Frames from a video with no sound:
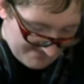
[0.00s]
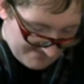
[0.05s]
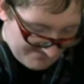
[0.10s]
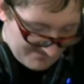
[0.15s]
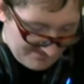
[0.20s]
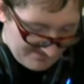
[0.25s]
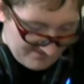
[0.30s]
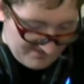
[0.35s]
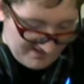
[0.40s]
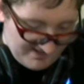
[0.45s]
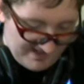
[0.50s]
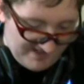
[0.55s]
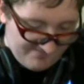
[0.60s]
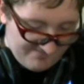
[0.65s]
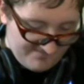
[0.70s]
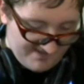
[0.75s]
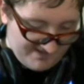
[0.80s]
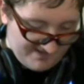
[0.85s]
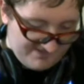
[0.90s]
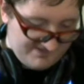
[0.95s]
another
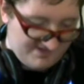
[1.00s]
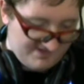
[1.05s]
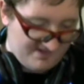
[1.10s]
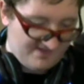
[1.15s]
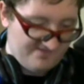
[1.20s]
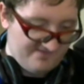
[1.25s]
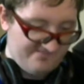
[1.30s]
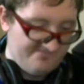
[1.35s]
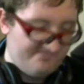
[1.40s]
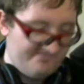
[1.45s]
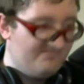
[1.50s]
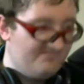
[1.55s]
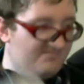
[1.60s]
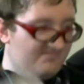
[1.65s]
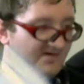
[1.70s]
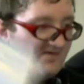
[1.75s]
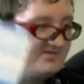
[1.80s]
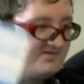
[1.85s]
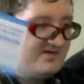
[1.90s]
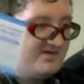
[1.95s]
AVEX
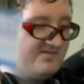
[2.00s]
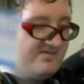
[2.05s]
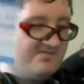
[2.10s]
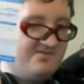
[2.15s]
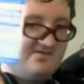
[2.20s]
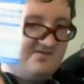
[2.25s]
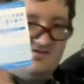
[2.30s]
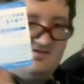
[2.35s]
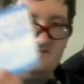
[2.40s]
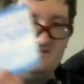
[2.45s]
voucher for